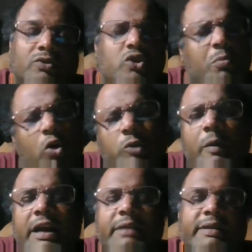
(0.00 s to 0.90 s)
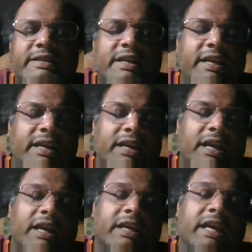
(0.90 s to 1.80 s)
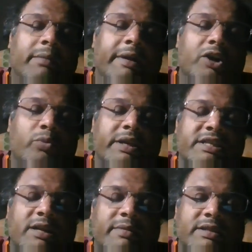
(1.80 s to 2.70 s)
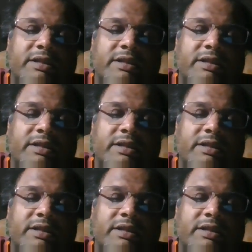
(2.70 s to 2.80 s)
So both party basically came into picture.